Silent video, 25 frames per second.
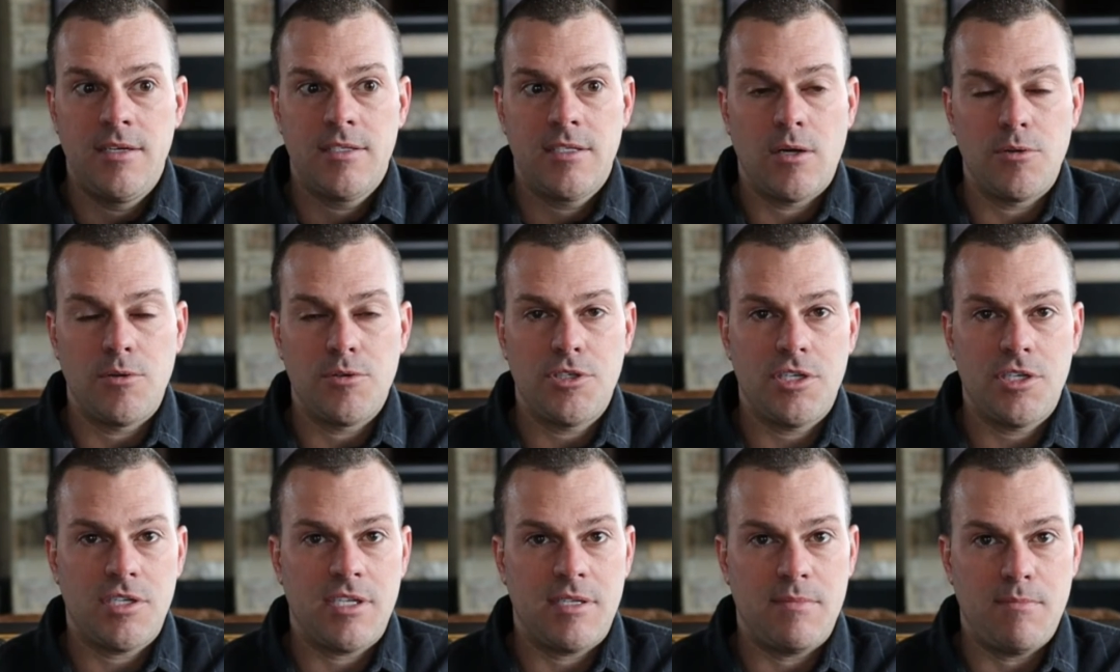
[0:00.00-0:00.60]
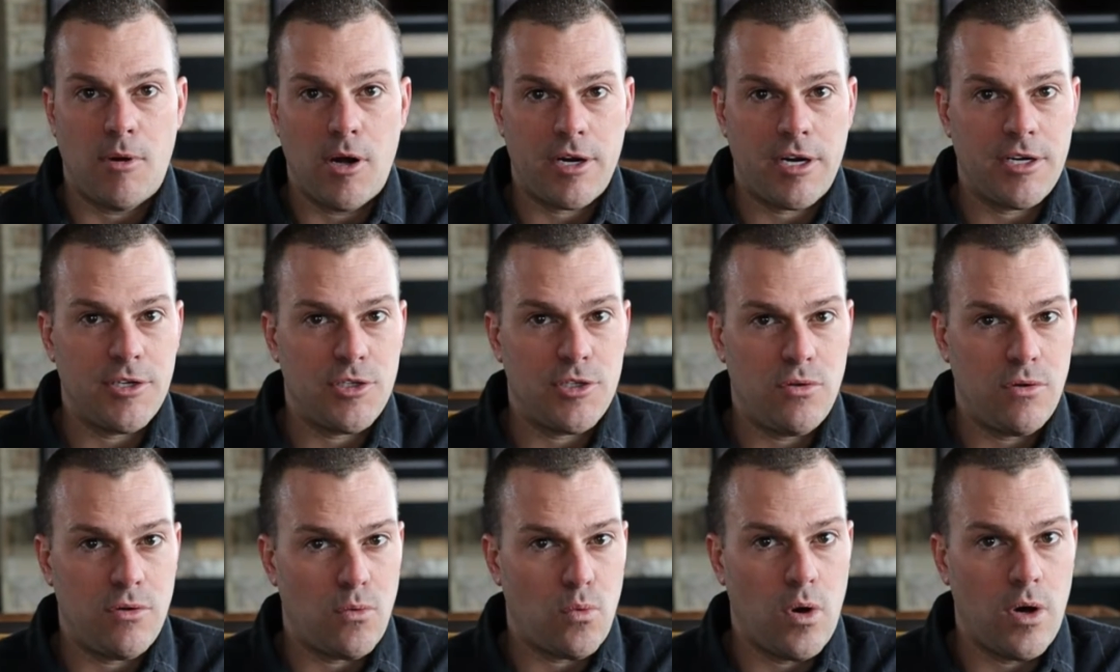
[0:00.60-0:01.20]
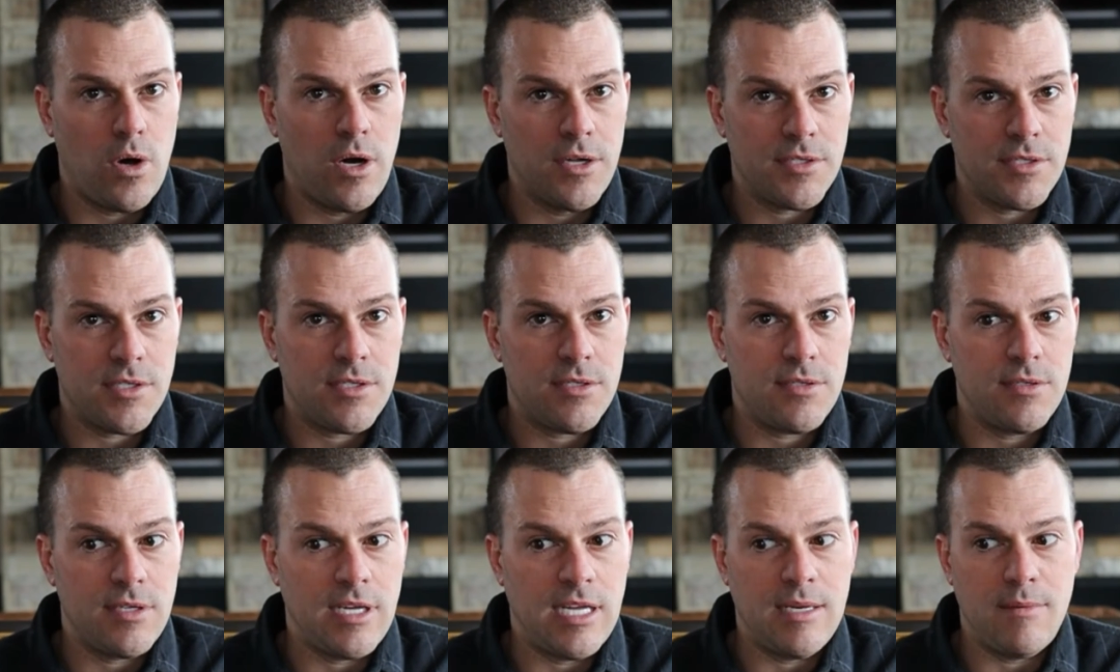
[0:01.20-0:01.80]
don't just market to it
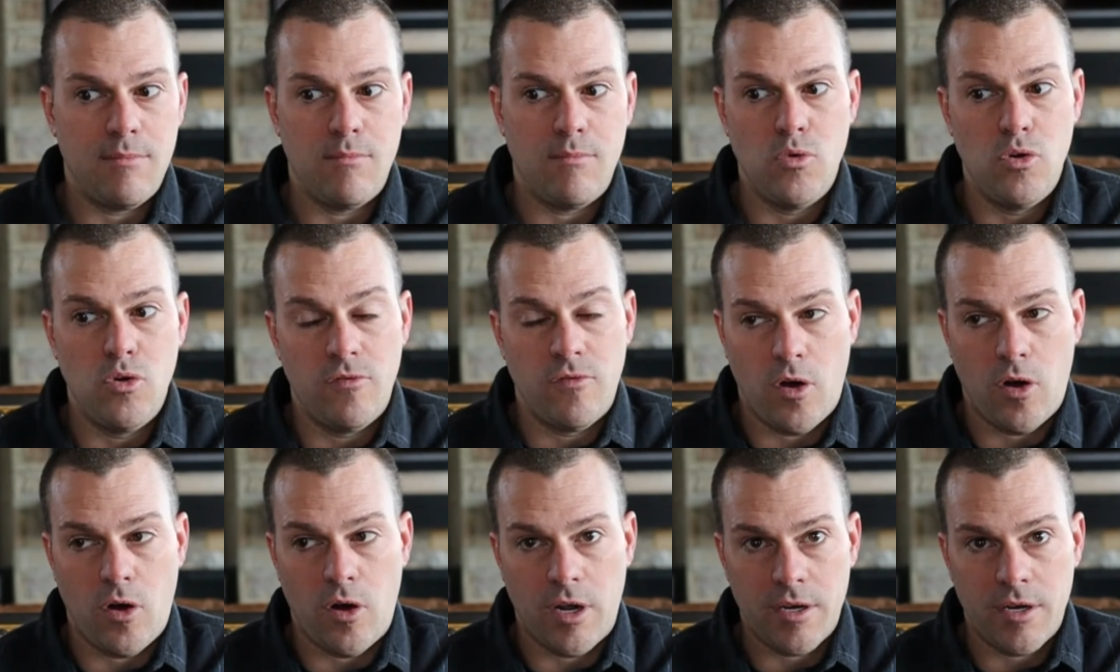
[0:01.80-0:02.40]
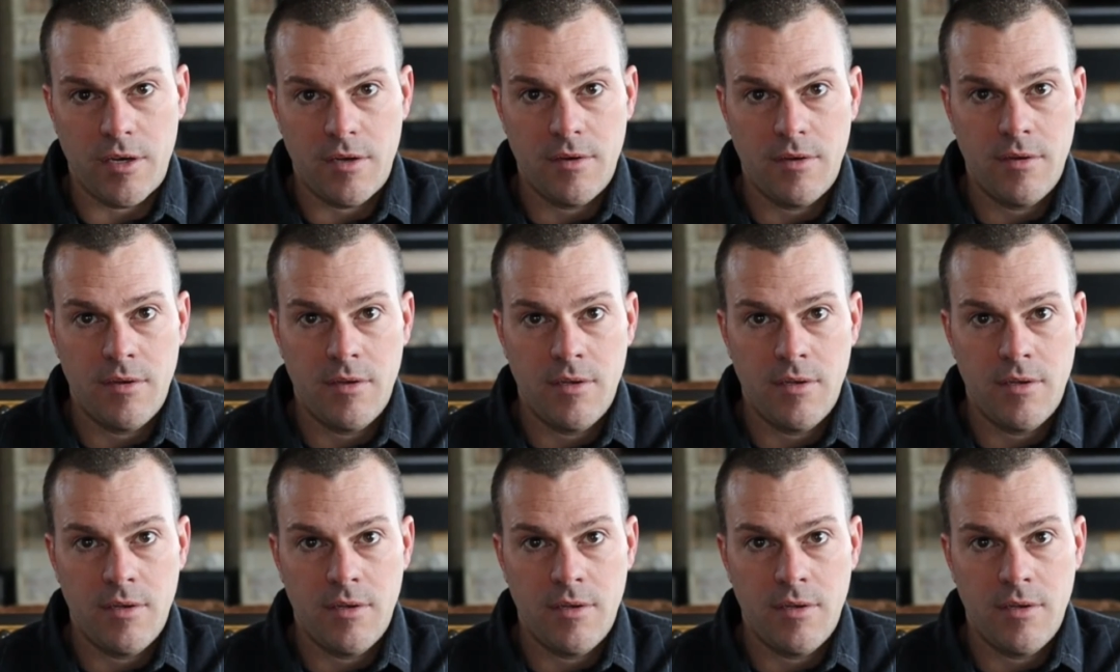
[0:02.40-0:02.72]
once and move on,